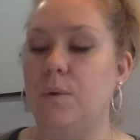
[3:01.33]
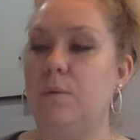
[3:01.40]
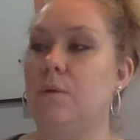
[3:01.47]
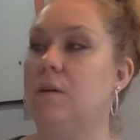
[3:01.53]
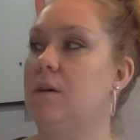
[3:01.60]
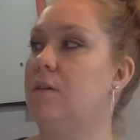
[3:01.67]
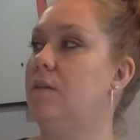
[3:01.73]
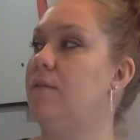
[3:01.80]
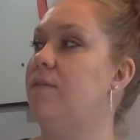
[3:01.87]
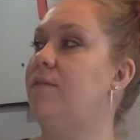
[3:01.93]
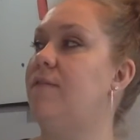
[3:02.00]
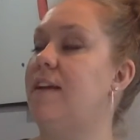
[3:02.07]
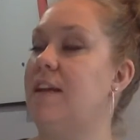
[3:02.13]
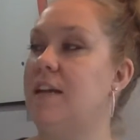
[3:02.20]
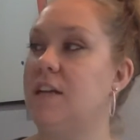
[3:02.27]
We will
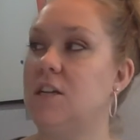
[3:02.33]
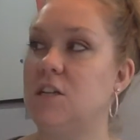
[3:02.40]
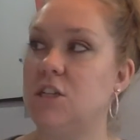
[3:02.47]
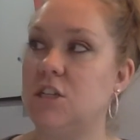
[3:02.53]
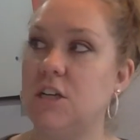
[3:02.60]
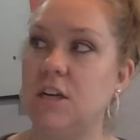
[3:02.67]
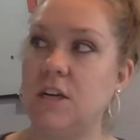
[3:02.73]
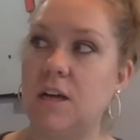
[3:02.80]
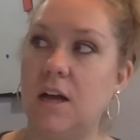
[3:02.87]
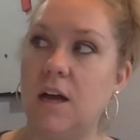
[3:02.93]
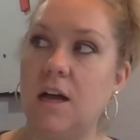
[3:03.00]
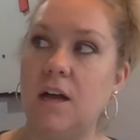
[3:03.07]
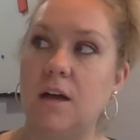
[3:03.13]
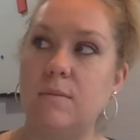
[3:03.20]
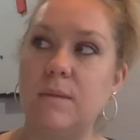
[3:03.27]
finish
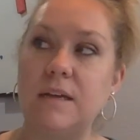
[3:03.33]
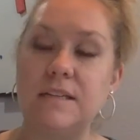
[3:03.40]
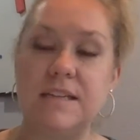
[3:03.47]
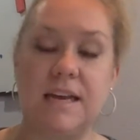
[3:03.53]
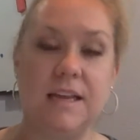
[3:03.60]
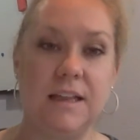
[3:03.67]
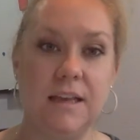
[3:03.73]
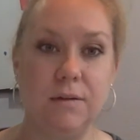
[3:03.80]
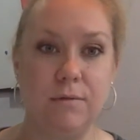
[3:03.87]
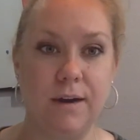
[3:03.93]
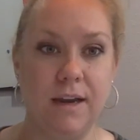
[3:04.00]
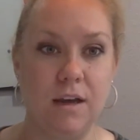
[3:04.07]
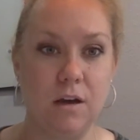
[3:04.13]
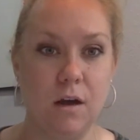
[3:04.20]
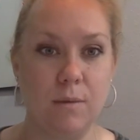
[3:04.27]
Daily
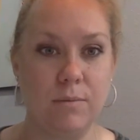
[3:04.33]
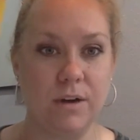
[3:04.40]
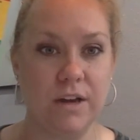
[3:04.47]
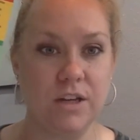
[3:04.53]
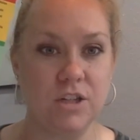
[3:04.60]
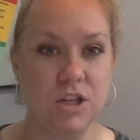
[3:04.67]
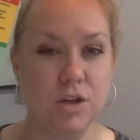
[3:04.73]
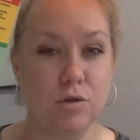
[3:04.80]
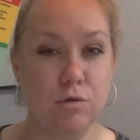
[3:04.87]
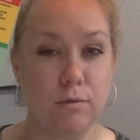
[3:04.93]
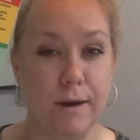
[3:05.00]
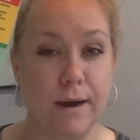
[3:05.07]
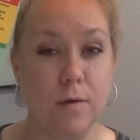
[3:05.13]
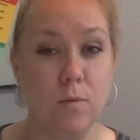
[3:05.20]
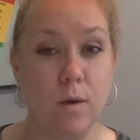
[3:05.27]
Reading Comprehension
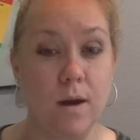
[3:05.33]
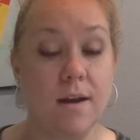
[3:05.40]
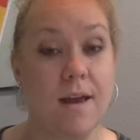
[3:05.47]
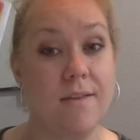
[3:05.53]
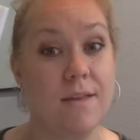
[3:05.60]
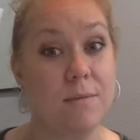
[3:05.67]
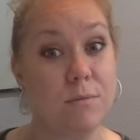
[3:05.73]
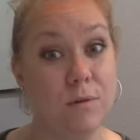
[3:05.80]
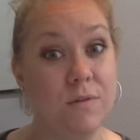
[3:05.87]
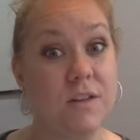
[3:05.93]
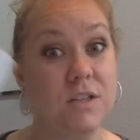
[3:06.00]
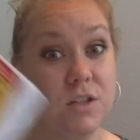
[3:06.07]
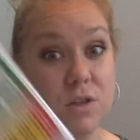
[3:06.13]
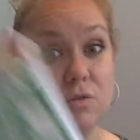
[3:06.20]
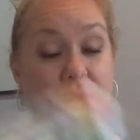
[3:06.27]
grade 1 and then move
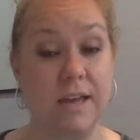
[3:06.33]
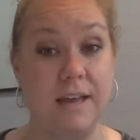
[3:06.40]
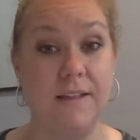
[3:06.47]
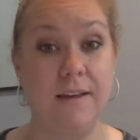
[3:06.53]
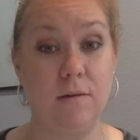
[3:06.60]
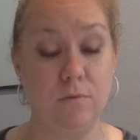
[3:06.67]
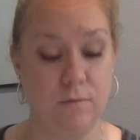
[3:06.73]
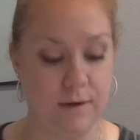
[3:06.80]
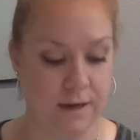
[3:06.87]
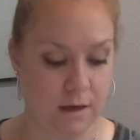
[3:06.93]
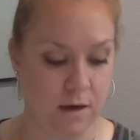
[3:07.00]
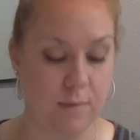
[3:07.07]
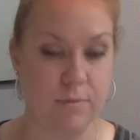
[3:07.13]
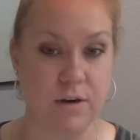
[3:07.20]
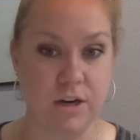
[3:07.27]
into Daily
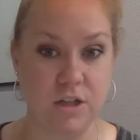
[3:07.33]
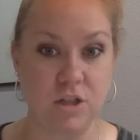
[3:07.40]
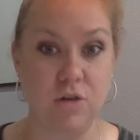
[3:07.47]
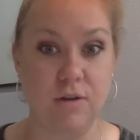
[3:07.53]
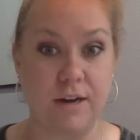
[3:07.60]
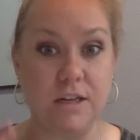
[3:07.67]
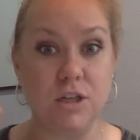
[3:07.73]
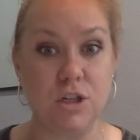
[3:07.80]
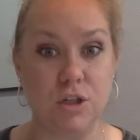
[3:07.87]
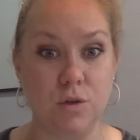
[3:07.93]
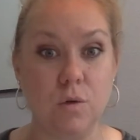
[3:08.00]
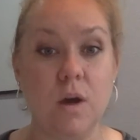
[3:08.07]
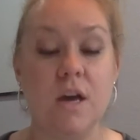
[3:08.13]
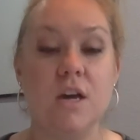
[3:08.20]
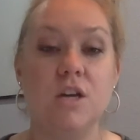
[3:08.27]
Reading Comprehension grade
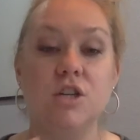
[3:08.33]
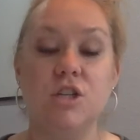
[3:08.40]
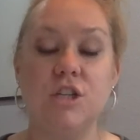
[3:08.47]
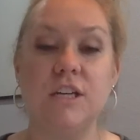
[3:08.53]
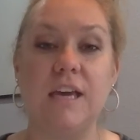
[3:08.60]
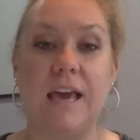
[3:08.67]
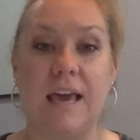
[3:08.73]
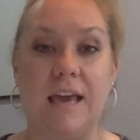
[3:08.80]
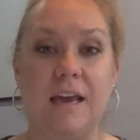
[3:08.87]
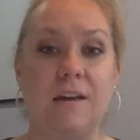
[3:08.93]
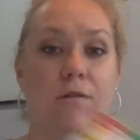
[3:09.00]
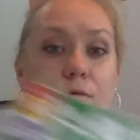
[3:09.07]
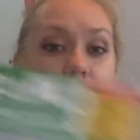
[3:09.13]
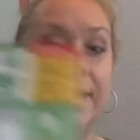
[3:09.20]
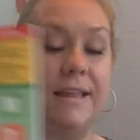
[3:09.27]
2. She
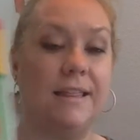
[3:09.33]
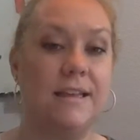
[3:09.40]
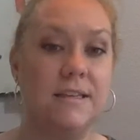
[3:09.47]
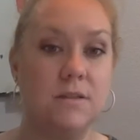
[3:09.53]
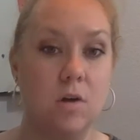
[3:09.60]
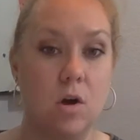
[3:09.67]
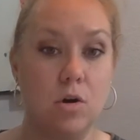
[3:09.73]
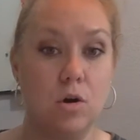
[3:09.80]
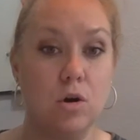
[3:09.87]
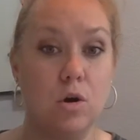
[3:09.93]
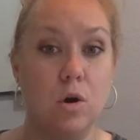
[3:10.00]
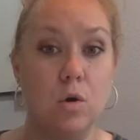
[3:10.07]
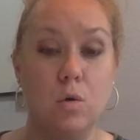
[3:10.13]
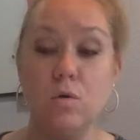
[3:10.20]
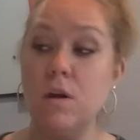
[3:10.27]
can read this on
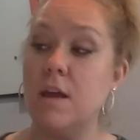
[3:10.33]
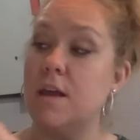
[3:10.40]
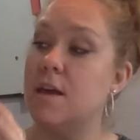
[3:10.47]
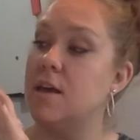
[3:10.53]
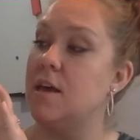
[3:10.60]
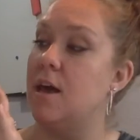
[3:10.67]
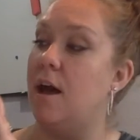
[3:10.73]
her own